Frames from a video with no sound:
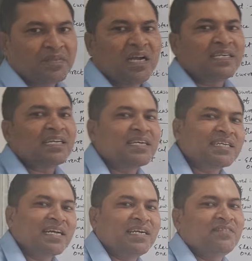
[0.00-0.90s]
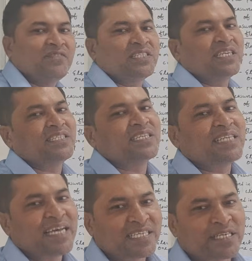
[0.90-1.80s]
Alternate current which changes
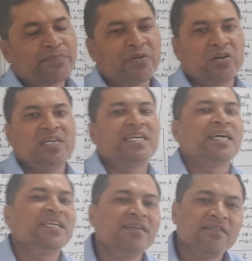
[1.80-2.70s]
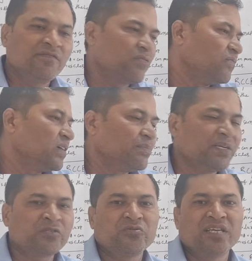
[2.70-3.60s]
direction periodically from one
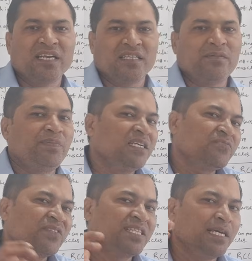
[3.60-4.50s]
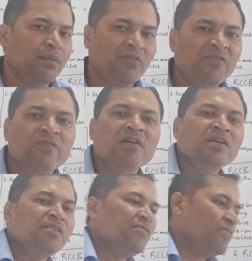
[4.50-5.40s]
place to the another place with the help
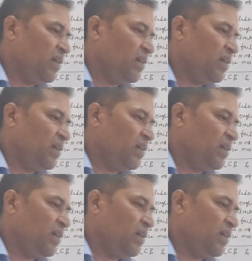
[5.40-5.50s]
of